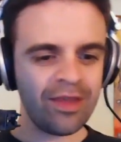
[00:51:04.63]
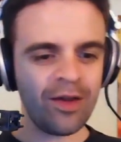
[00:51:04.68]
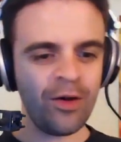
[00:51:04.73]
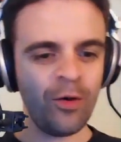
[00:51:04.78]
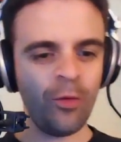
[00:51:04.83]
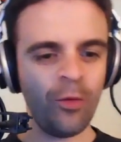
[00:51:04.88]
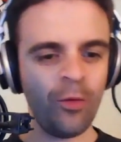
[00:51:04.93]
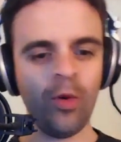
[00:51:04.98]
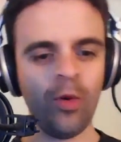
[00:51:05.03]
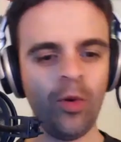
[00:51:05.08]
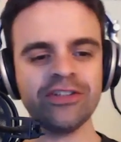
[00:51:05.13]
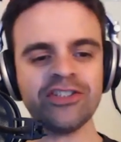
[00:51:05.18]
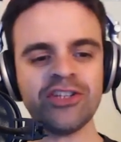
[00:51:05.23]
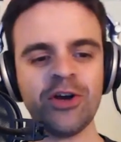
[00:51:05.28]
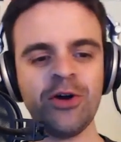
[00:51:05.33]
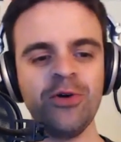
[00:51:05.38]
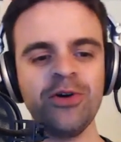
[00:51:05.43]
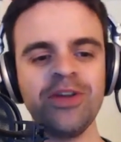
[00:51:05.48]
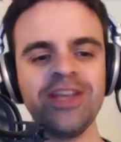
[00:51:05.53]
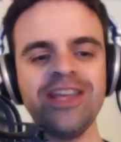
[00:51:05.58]
Will the
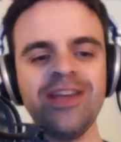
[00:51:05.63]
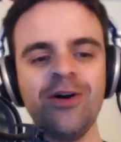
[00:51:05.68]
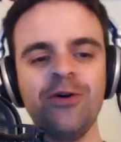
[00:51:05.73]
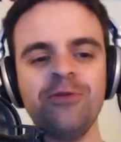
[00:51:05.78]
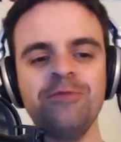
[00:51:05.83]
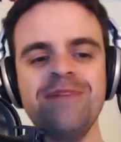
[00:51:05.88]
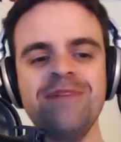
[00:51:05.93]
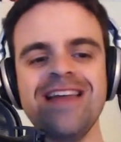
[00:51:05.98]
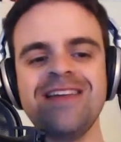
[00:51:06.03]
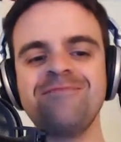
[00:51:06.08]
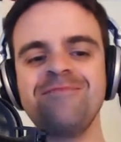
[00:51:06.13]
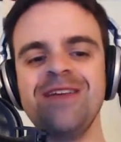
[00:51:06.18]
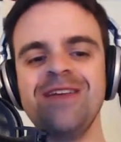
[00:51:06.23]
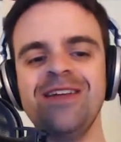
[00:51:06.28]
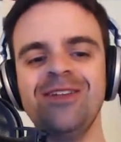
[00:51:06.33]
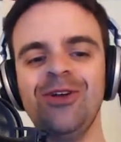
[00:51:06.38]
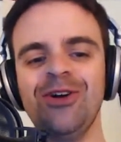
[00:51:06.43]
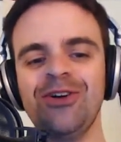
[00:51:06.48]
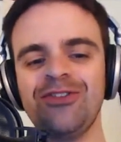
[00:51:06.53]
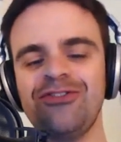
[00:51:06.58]
Tokyo make me
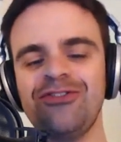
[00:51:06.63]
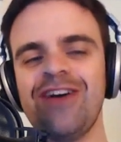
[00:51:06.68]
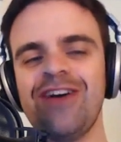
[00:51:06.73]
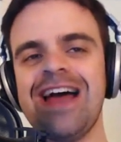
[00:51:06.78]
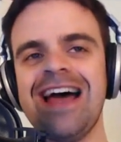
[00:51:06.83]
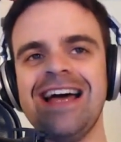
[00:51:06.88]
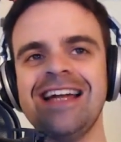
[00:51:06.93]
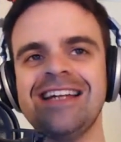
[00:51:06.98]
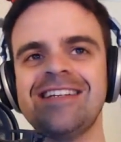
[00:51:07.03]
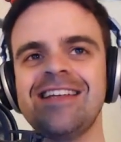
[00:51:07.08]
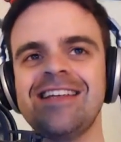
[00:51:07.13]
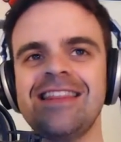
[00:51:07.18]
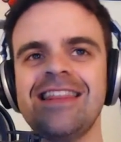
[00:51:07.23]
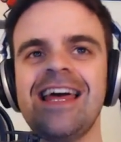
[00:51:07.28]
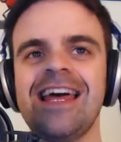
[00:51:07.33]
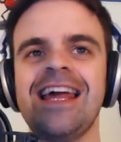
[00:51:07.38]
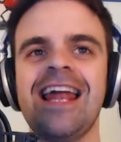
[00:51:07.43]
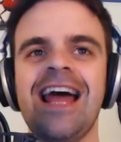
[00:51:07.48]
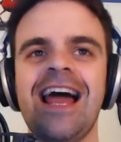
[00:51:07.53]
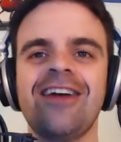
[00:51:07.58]
look fat?
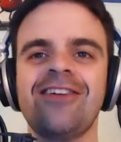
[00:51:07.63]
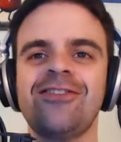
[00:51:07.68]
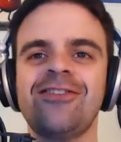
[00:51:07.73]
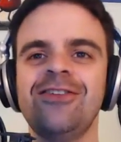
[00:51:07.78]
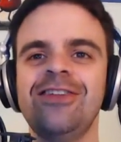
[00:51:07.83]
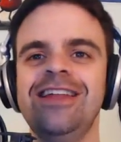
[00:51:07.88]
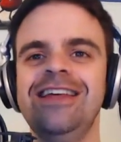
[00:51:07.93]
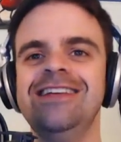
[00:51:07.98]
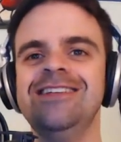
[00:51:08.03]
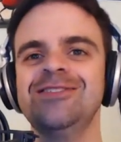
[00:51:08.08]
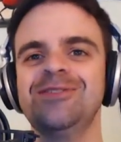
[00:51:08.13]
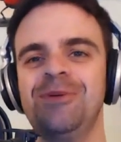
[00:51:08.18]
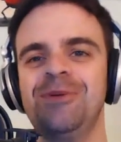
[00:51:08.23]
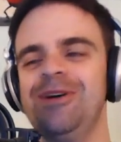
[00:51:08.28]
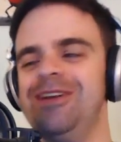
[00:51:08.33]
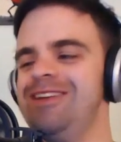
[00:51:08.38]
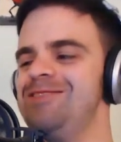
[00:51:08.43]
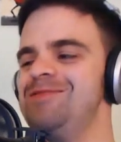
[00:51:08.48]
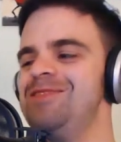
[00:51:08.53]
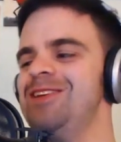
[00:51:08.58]
That actually is
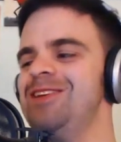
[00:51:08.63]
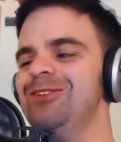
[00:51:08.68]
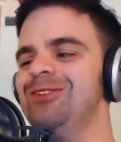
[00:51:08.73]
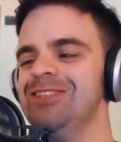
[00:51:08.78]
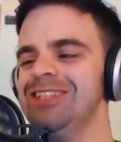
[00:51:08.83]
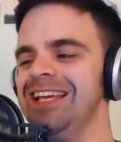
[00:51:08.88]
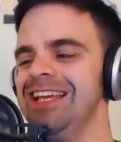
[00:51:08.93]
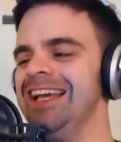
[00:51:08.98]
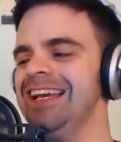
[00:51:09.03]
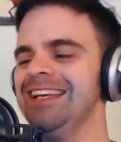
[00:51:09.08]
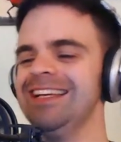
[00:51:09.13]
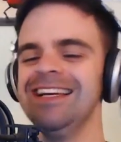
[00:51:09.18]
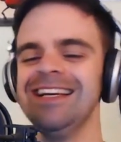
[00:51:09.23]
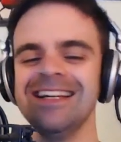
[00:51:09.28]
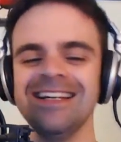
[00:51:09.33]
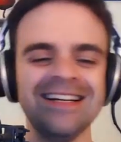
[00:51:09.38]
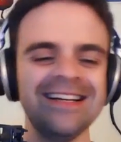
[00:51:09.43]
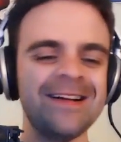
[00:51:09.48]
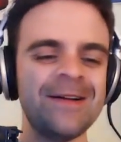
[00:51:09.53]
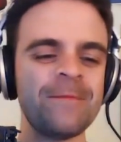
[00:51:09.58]
pretty amusing.
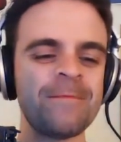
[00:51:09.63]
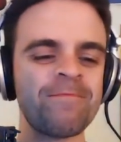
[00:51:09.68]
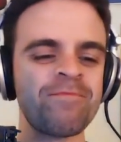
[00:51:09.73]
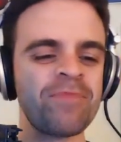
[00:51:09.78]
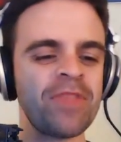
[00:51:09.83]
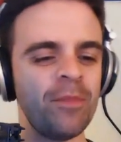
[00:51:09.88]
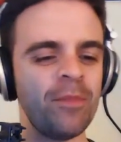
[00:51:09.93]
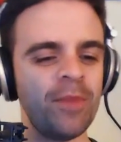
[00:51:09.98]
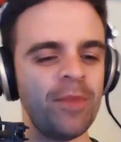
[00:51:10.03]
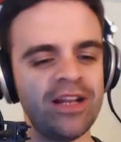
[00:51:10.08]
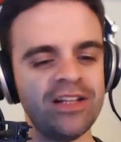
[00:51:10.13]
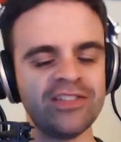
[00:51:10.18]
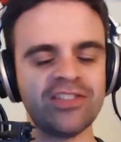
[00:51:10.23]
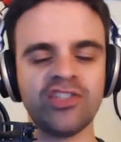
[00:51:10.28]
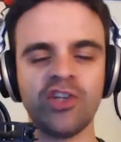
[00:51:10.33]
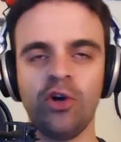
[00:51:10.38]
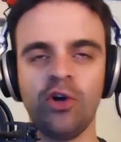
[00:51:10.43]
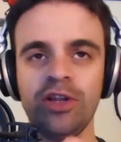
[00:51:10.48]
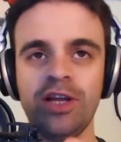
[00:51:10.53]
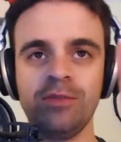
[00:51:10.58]
But it's
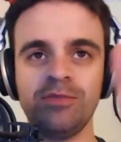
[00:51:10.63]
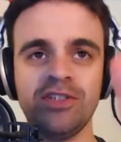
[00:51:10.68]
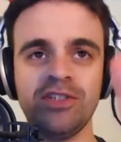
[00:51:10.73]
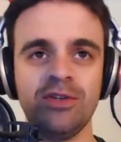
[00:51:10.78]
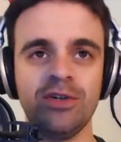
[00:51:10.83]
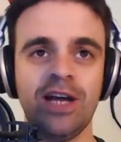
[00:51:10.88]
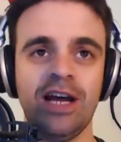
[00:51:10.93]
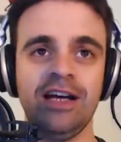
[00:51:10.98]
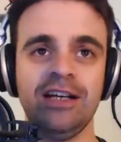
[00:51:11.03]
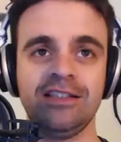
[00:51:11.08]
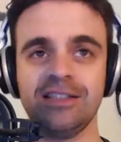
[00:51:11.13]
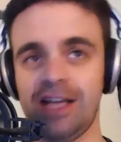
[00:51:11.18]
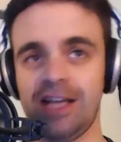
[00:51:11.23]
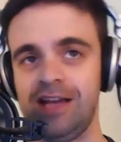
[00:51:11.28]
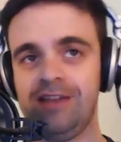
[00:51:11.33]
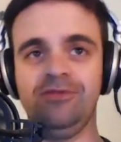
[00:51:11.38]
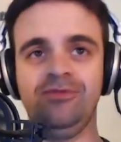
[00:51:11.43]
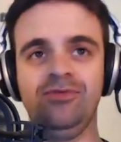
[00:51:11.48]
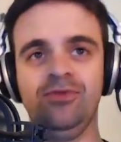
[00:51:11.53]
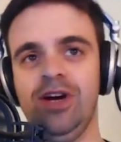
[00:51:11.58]
totally up to you guys.
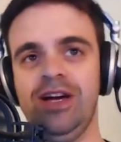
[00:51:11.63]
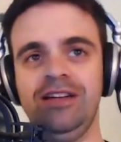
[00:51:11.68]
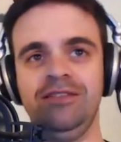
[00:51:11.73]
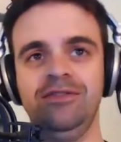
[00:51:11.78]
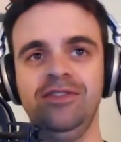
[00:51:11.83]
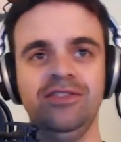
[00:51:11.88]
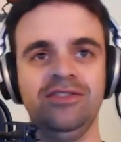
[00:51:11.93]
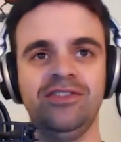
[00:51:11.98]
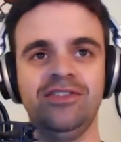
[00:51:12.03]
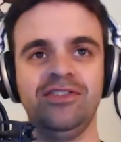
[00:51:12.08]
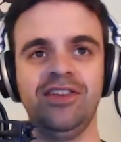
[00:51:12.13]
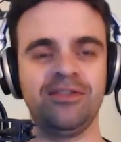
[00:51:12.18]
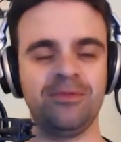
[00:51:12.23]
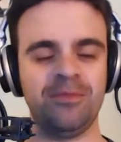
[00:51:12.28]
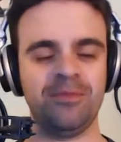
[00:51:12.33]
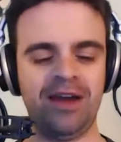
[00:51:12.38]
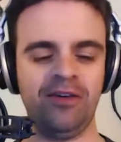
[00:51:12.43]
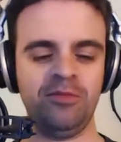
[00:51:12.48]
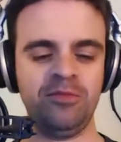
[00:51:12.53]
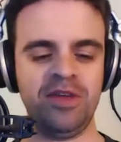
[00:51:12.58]
It doesn't
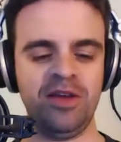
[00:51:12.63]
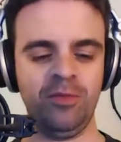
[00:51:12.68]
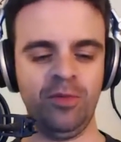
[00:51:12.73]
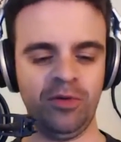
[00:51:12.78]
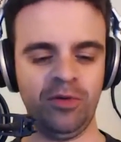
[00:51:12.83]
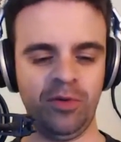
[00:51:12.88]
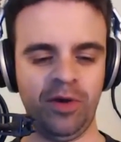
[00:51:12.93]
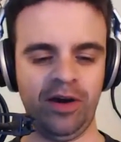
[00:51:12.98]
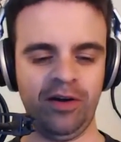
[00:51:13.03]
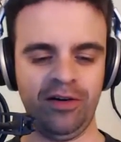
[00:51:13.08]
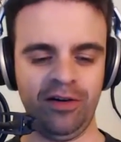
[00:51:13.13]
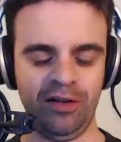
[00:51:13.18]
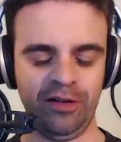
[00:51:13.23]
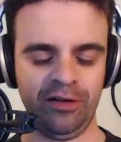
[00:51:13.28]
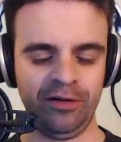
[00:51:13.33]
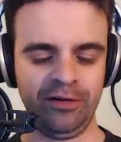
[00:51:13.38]
matter to me one way or another.